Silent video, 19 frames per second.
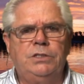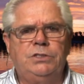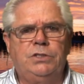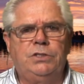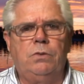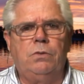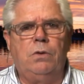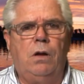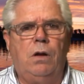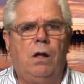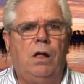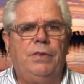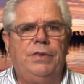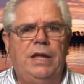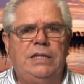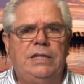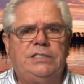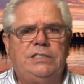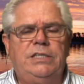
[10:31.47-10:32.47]
So all
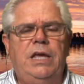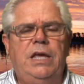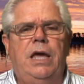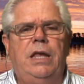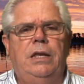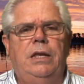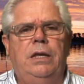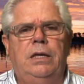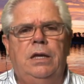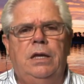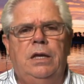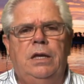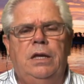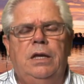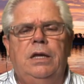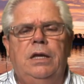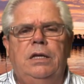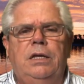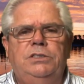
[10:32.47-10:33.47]
that said,
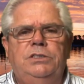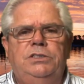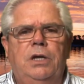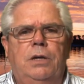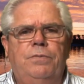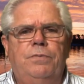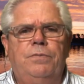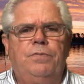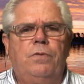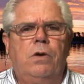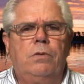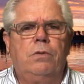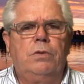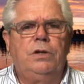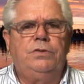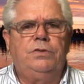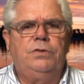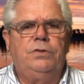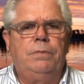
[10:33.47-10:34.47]
jump
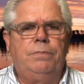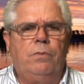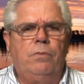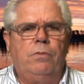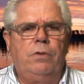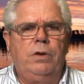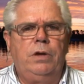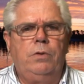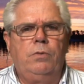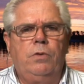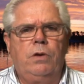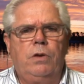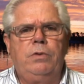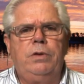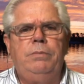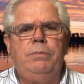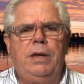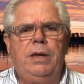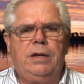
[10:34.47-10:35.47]
forward to the point where
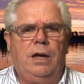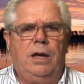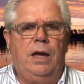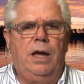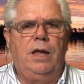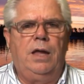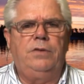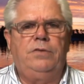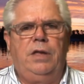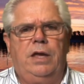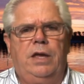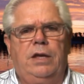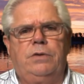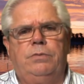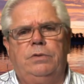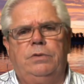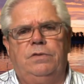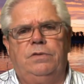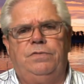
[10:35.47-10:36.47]
we make contact
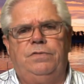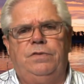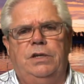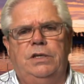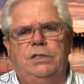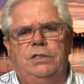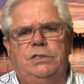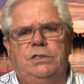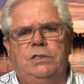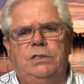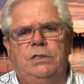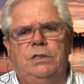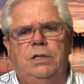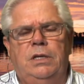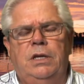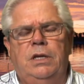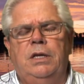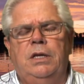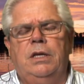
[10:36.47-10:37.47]
with the fish.
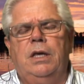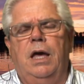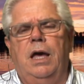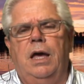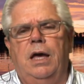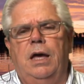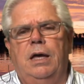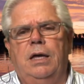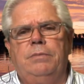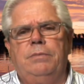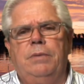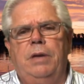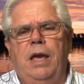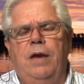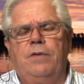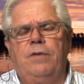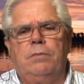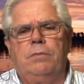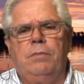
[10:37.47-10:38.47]

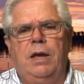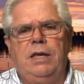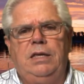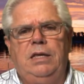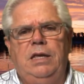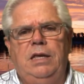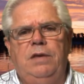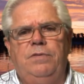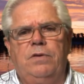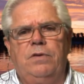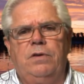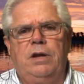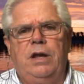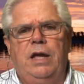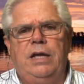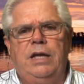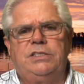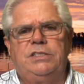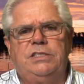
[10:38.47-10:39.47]
After Mike Giefer and
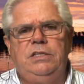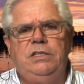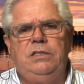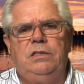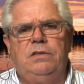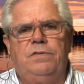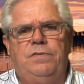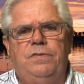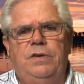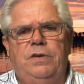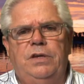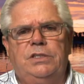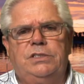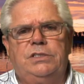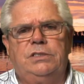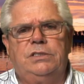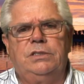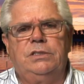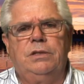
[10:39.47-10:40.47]
I had seen the
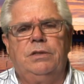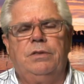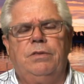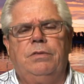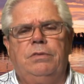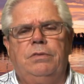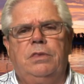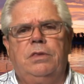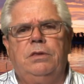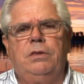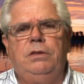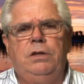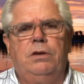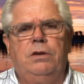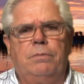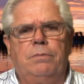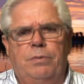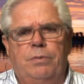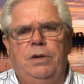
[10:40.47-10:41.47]
fish the
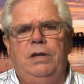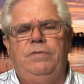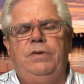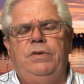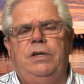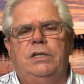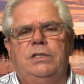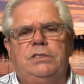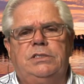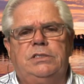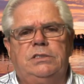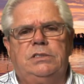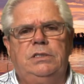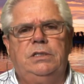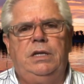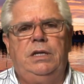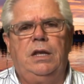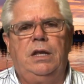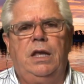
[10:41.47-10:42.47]
year previous
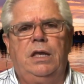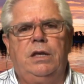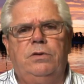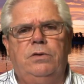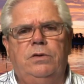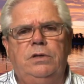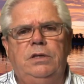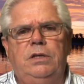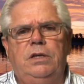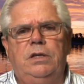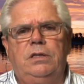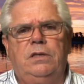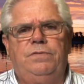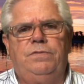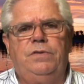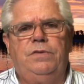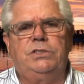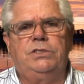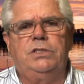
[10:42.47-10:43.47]
and I couldn't get the
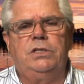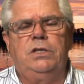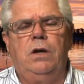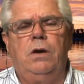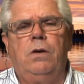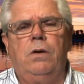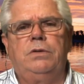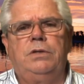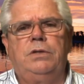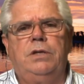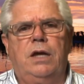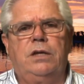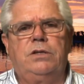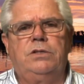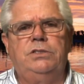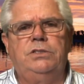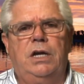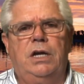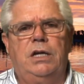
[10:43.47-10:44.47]
fish to go,
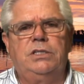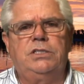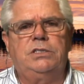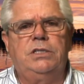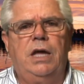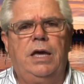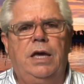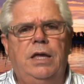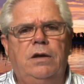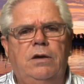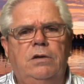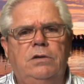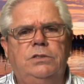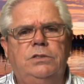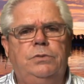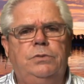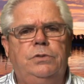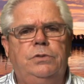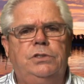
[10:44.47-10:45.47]
Dr. John Schneider
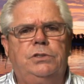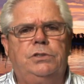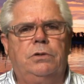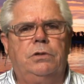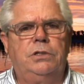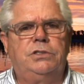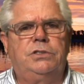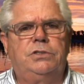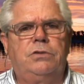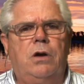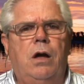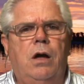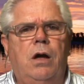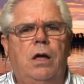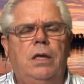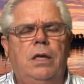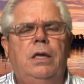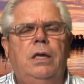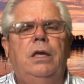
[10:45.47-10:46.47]
drew the short
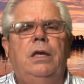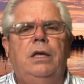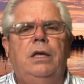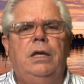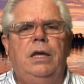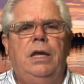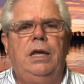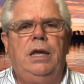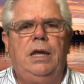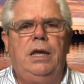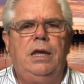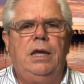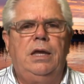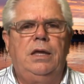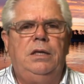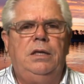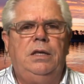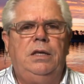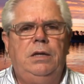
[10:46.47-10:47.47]
straw
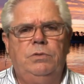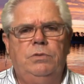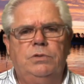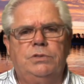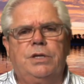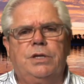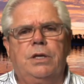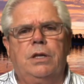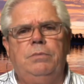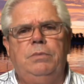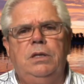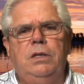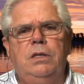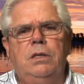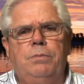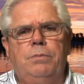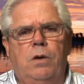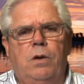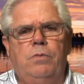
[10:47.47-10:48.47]
and he was going to be in
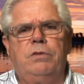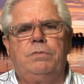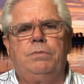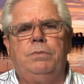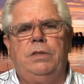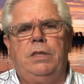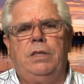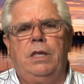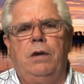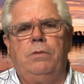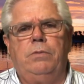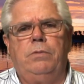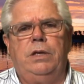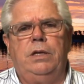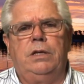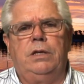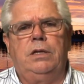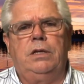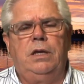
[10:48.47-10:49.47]
the boat with me that
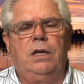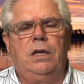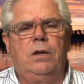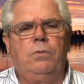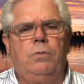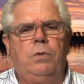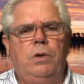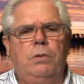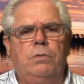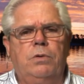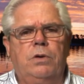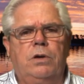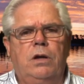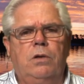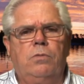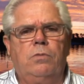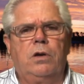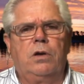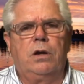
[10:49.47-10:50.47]
week and we were going
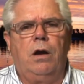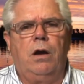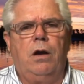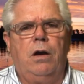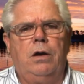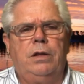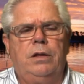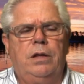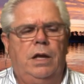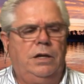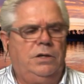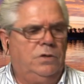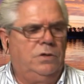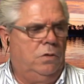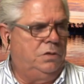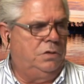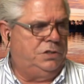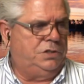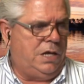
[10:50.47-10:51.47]
to work hard. And I
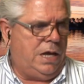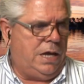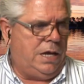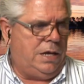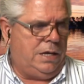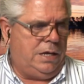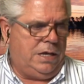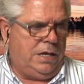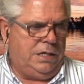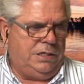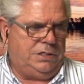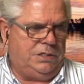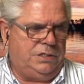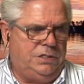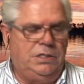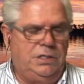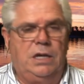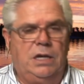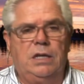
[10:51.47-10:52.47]
told John, I
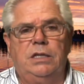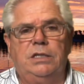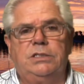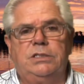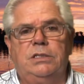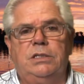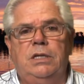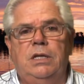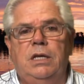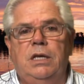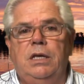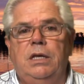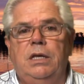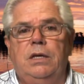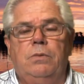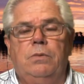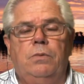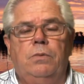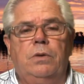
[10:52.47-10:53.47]
said, John, listen,
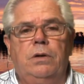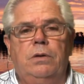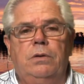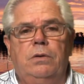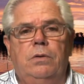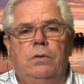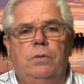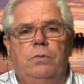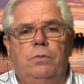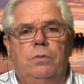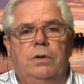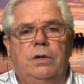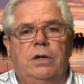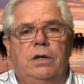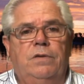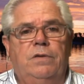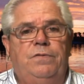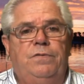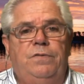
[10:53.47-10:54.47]
we're
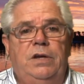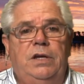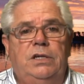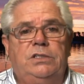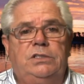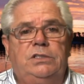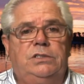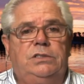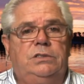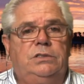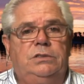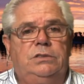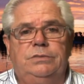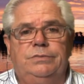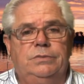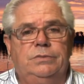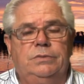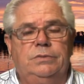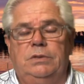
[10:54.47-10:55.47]
going to fish
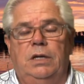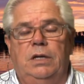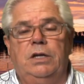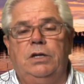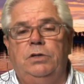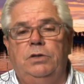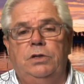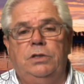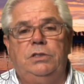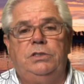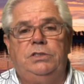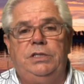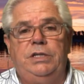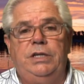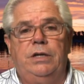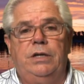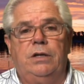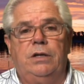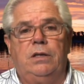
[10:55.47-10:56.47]
a good
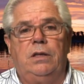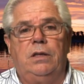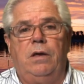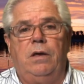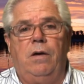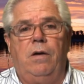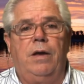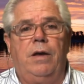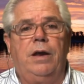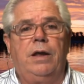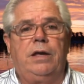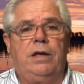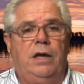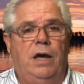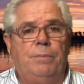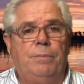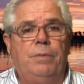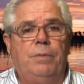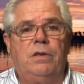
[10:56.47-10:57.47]
deal on a
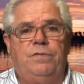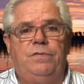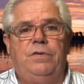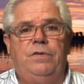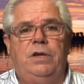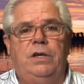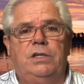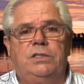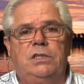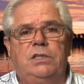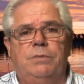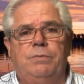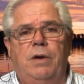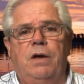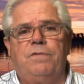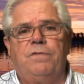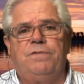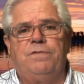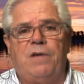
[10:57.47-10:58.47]
couple of fish,
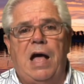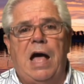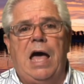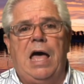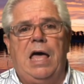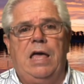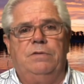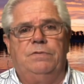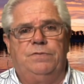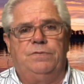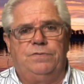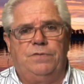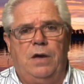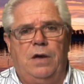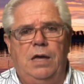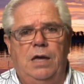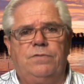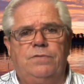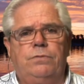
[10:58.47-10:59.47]
about
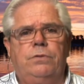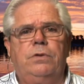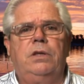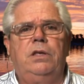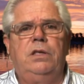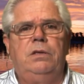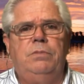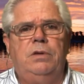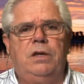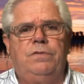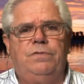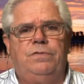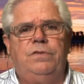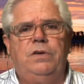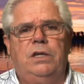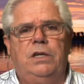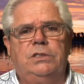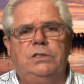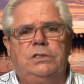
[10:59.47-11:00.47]
five really big
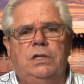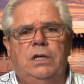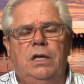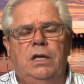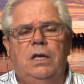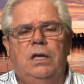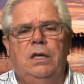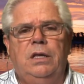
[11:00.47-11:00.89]
fish.